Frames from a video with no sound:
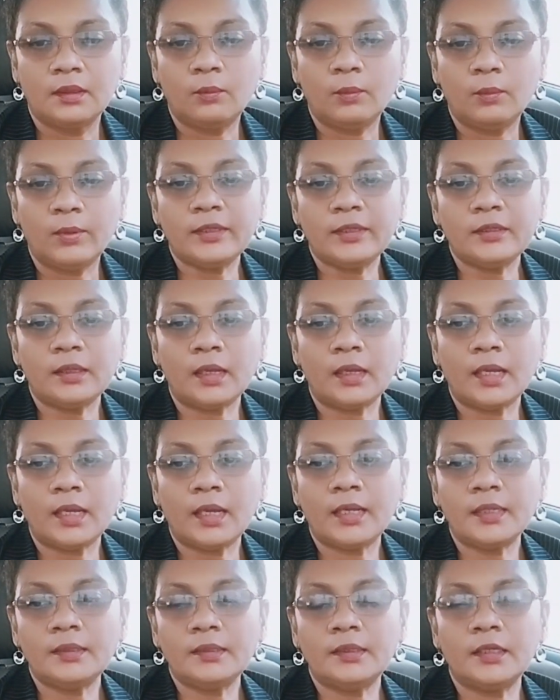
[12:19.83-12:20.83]
Why?
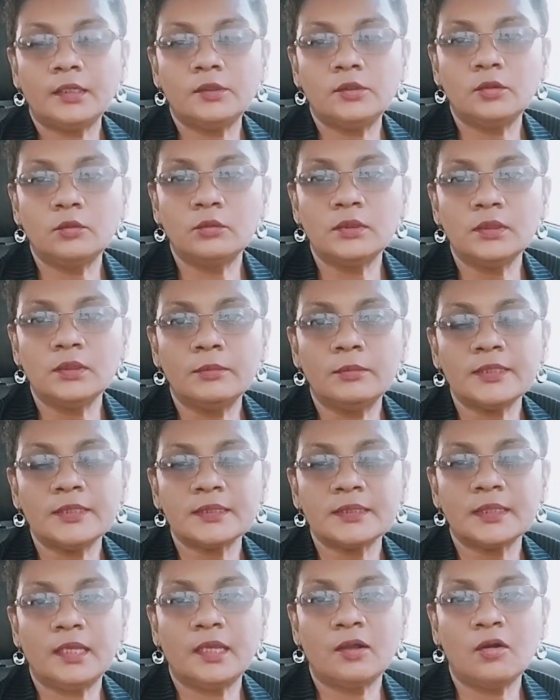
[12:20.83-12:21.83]
And then you will be
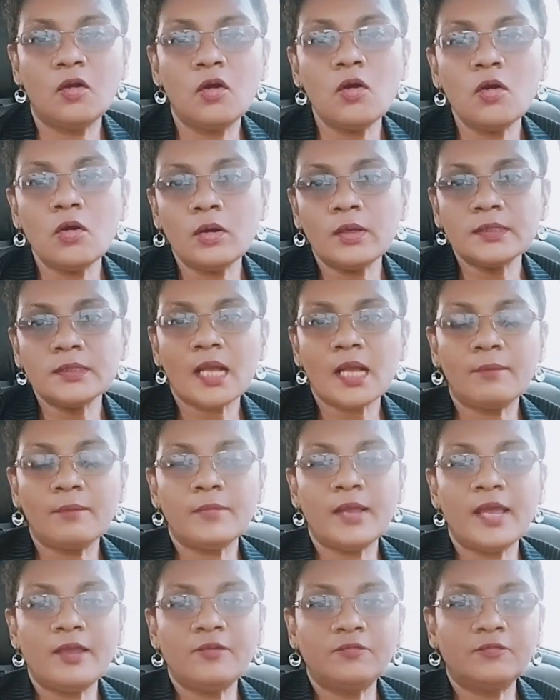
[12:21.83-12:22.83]
saying, oh, it's not
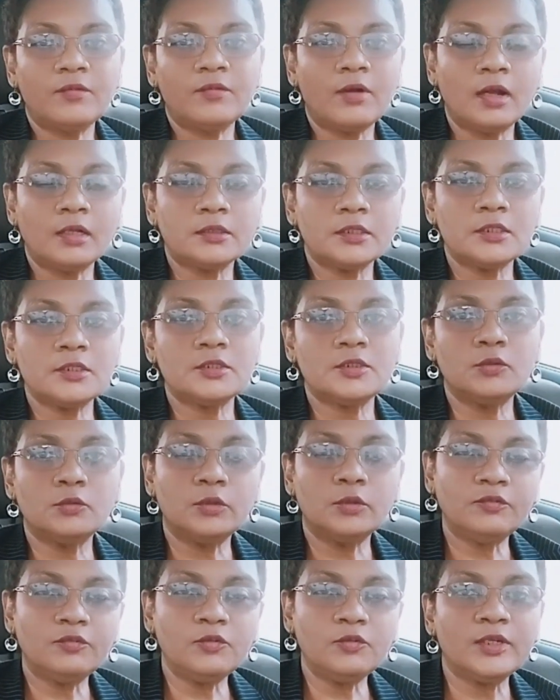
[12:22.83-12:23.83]
my fault, it's you.
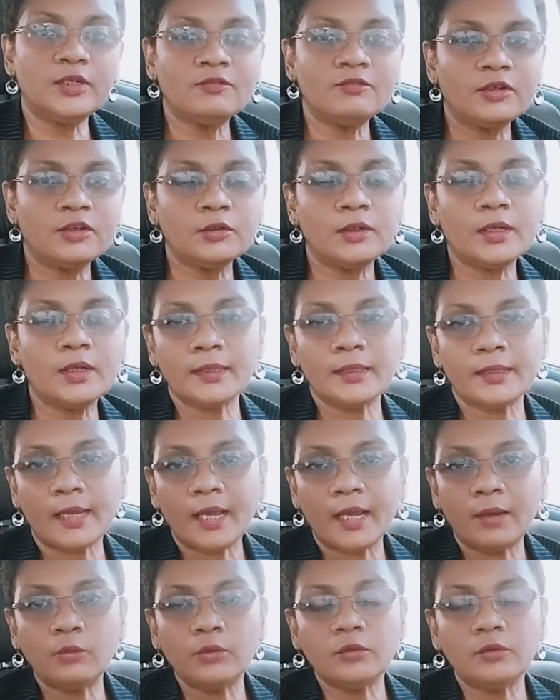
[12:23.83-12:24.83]
If you never do that,
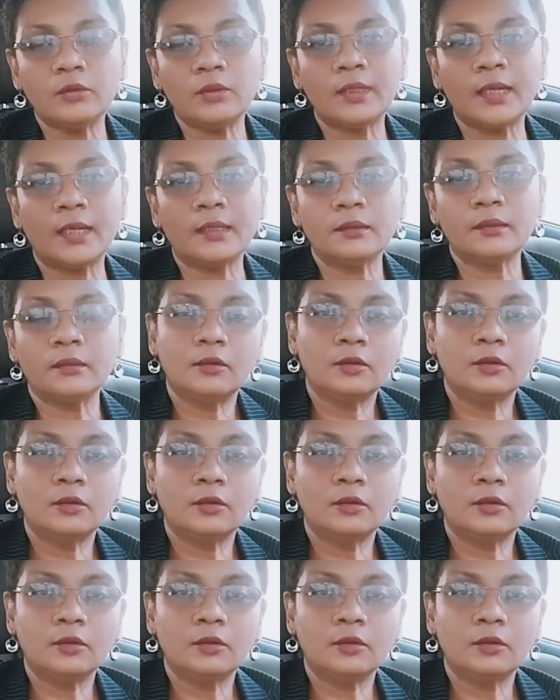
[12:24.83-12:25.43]
I wouldn't do that.